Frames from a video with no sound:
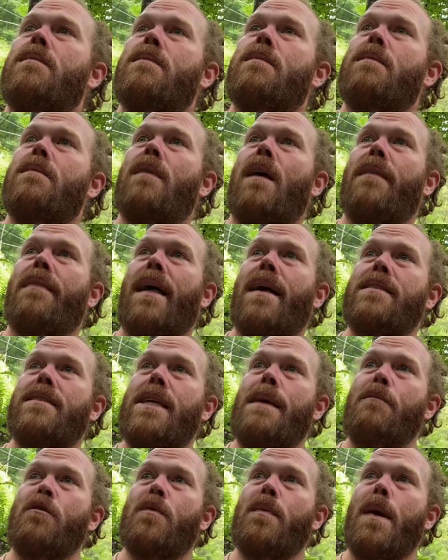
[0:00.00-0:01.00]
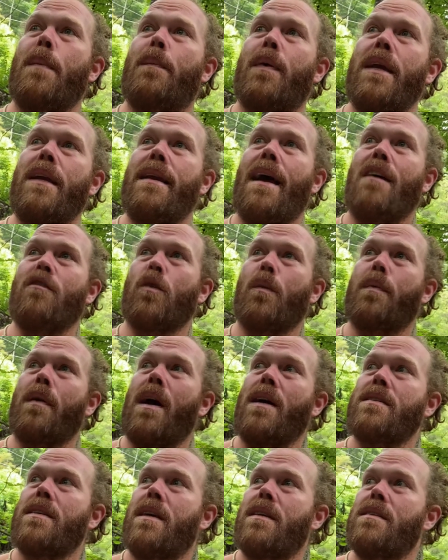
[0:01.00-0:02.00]
that seems to be a pretty natural
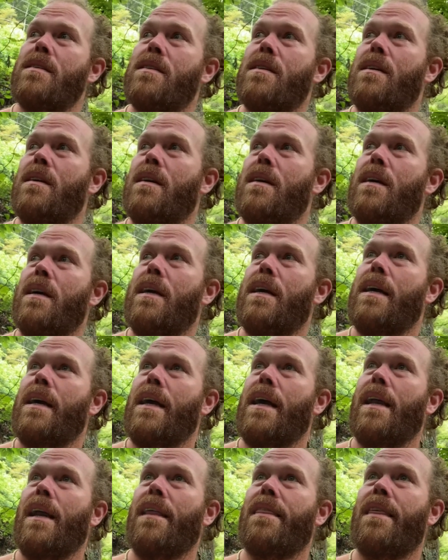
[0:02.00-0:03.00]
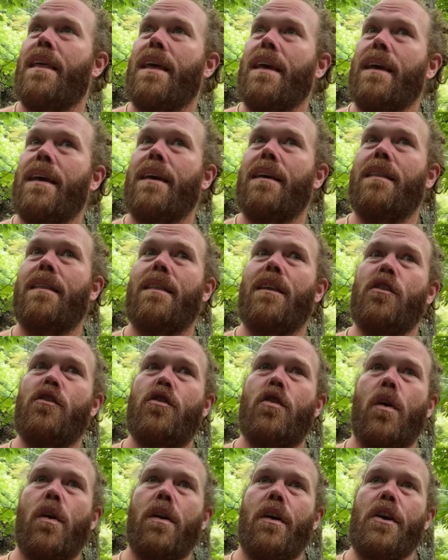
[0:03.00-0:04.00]
process. And I think the
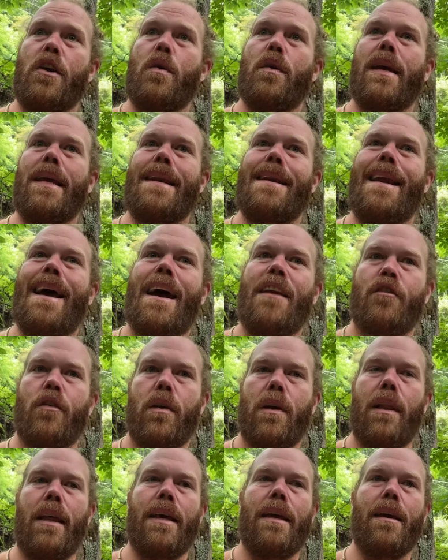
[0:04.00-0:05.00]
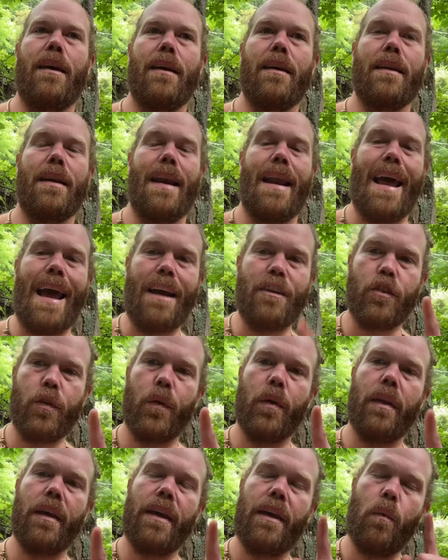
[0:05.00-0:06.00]
sooner you can
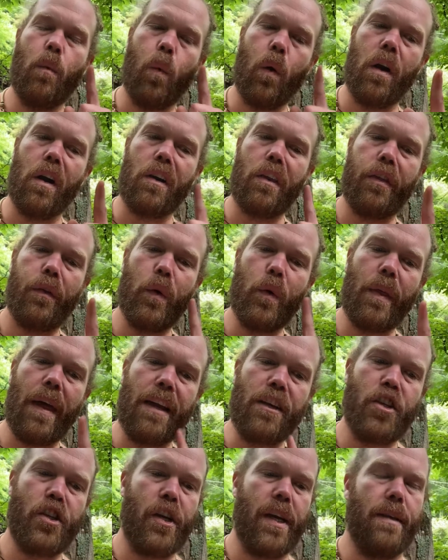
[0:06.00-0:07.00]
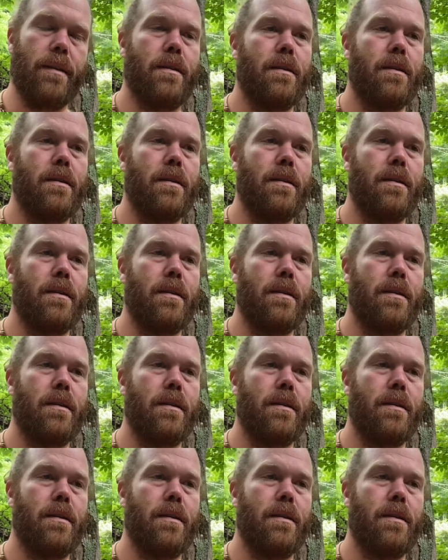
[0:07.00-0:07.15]
naturally work through that shit.